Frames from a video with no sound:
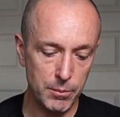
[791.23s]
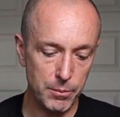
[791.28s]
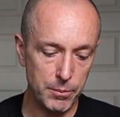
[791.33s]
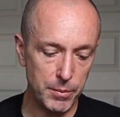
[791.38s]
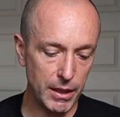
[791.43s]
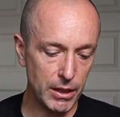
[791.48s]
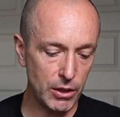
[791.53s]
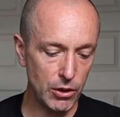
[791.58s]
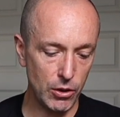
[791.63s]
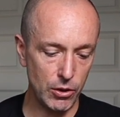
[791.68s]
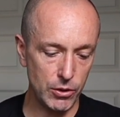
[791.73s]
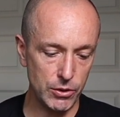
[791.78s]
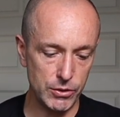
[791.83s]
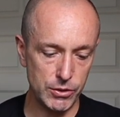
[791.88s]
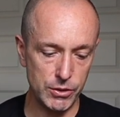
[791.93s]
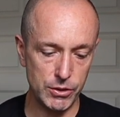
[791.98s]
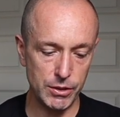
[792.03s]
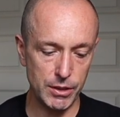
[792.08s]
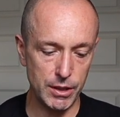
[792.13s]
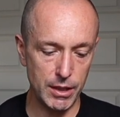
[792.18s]

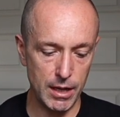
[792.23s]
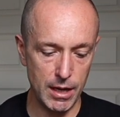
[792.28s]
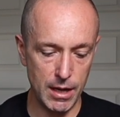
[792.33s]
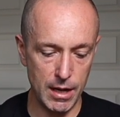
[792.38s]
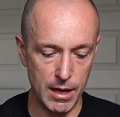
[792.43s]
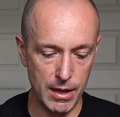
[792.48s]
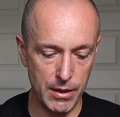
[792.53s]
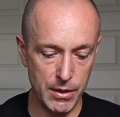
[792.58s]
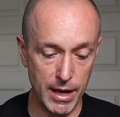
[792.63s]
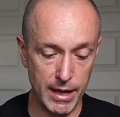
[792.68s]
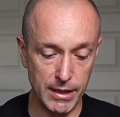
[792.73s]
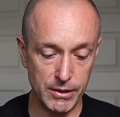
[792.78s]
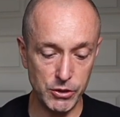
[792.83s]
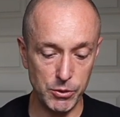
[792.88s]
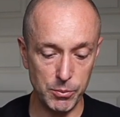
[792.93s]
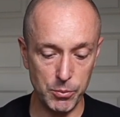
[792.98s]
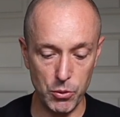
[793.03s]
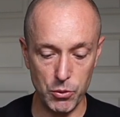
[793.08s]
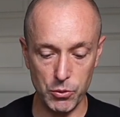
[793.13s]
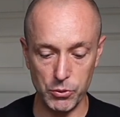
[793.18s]
because that
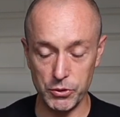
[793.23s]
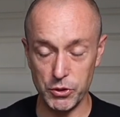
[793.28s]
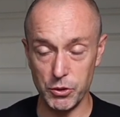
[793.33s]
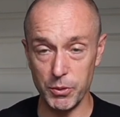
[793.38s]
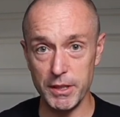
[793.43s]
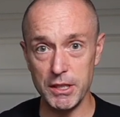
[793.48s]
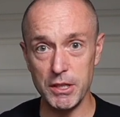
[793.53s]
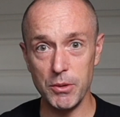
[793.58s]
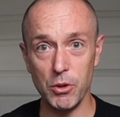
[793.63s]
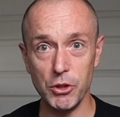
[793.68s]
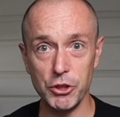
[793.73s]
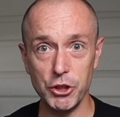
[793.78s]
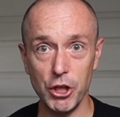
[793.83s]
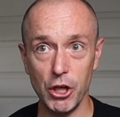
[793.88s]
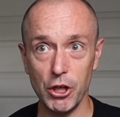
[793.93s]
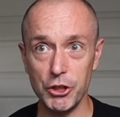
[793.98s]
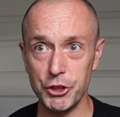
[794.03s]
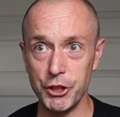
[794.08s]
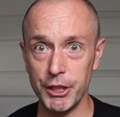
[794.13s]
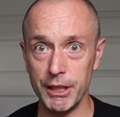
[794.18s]
supports 20 watt
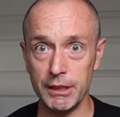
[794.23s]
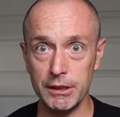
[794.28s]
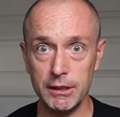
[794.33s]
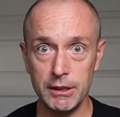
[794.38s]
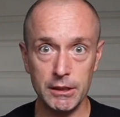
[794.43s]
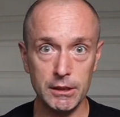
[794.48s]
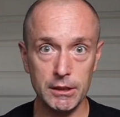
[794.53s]
charging,